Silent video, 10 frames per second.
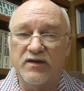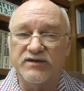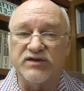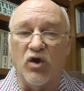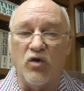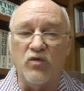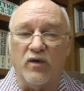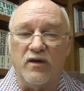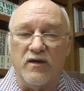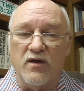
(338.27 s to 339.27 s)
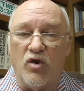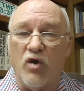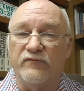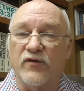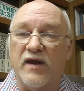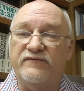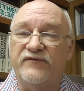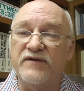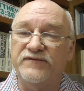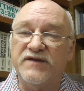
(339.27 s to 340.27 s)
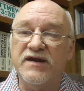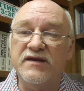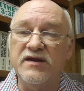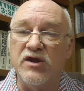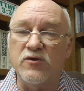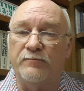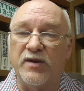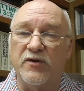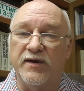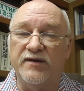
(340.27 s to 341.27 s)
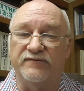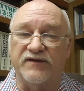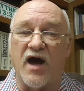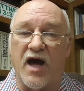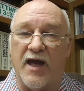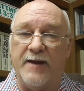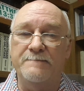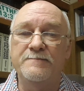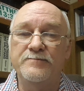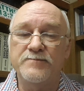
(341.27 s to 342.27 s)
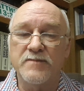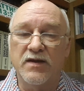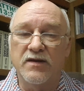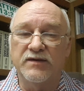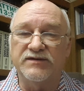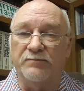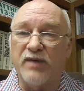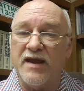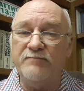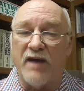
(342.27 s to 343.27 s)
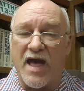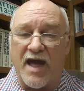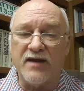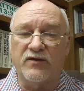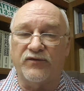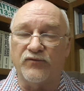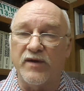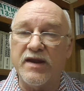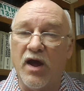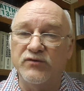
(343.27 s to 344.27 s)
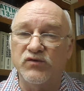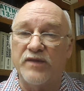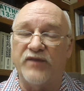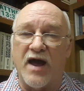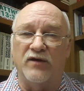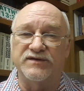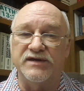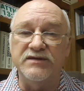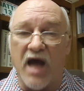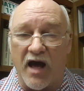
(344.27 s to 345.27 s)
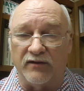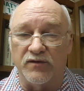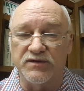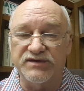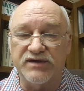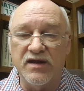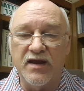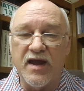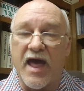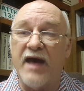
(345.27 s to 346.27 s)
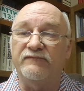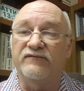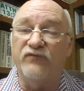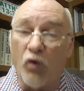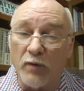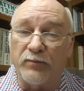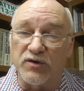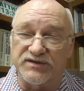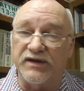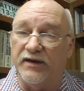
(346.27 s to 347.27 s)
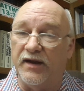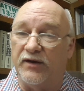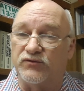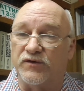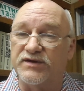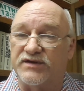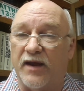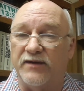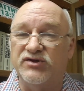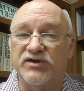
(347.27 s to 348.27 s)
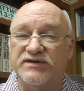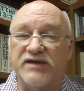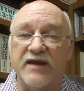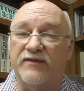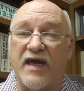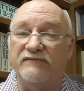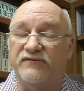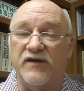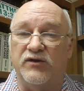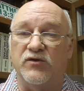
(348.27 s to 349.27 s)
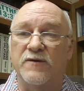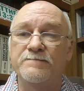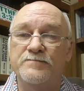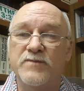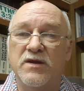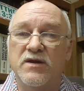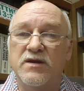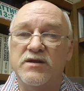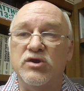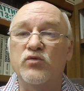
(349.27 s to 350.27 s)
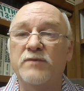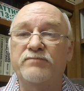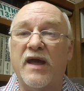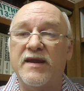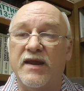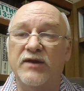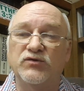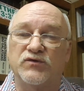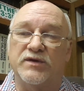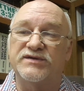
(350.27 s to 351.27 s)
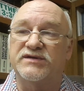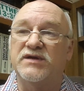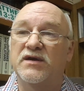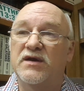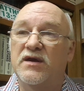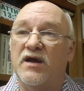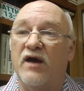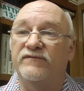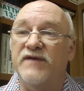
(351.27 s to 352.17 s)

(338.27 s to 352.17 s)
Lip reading: So over a 15-year period of time, to pay back $300,000 at 4% interest, I'd just take that figure, you would pay interest of